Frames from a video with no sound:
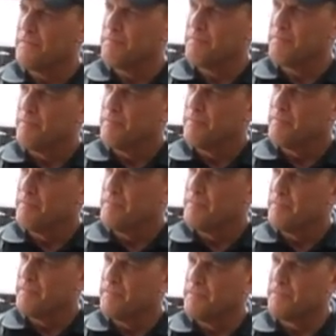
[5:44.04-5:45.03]

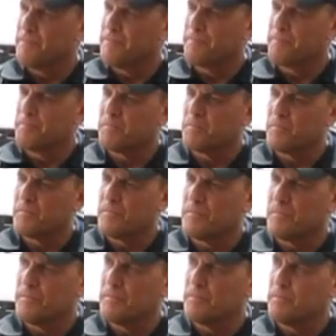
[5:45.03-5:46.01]

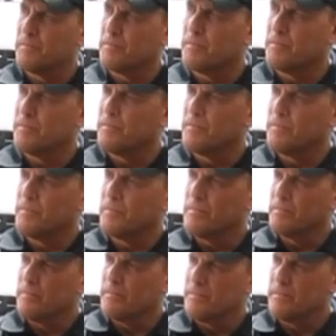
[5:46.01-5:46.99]

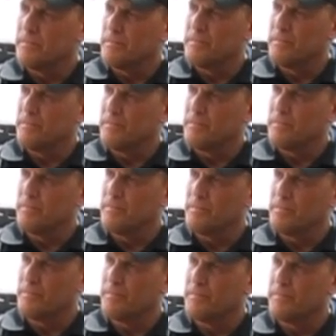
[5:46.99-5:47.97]

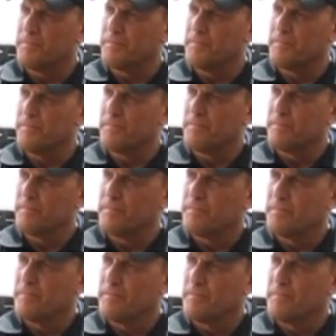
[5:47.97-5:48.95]

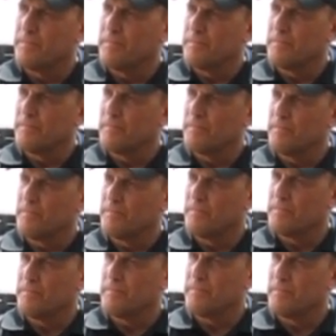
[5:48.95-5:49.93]

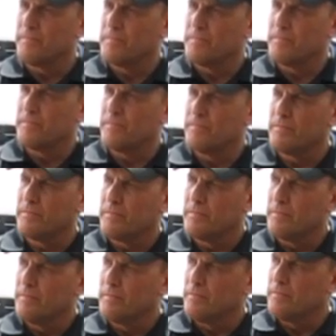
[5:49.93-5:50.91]

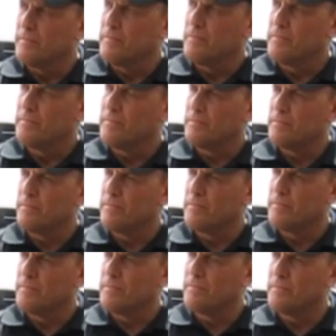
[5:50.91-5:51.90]

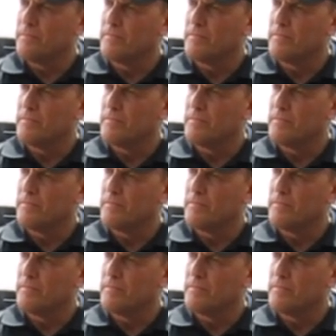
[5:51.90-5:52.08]
This person isn't speaking.